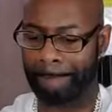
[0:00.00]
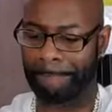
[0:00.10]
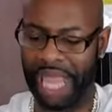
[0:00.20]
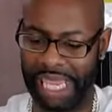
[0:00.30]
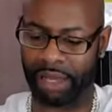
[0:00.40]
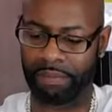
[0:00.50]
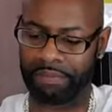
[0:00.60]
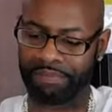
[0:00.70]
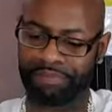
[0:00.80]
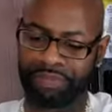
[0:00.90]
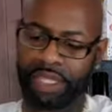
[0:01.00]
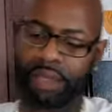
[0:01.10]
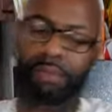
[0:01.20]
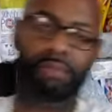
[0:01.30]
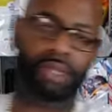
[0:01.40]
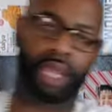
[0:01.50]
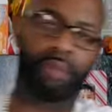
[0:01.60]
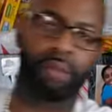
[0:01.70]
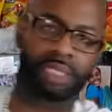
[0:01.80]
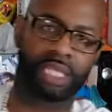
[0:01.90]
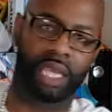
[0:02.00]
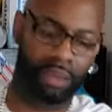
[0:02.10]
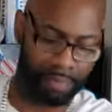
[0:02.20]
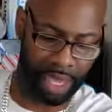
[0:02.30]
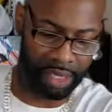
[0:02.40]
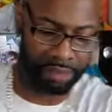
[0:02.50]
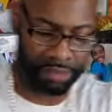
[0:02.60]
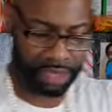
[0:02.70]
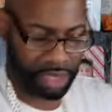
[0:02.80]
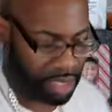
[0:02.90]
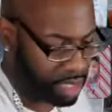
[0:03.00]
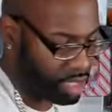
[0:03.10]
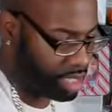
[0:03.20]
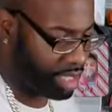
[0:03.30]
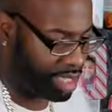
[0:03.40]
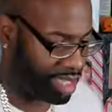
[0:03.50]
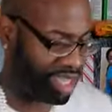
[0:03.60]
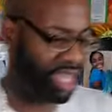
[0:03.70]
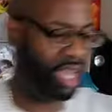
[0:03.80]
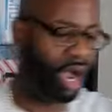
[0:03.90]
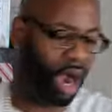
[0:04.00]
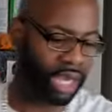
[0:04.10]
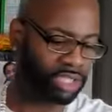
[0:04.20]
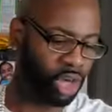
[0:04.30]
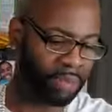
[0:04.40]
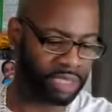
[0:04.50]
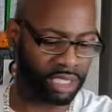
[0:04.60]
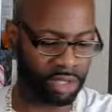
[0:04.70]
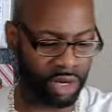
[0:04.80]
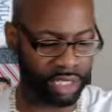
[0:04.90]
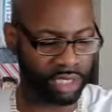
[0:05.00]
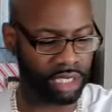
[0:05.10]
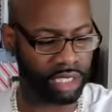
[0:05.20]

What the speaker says: Bam. Like mama say, bam. All right, let's drop this in the grease.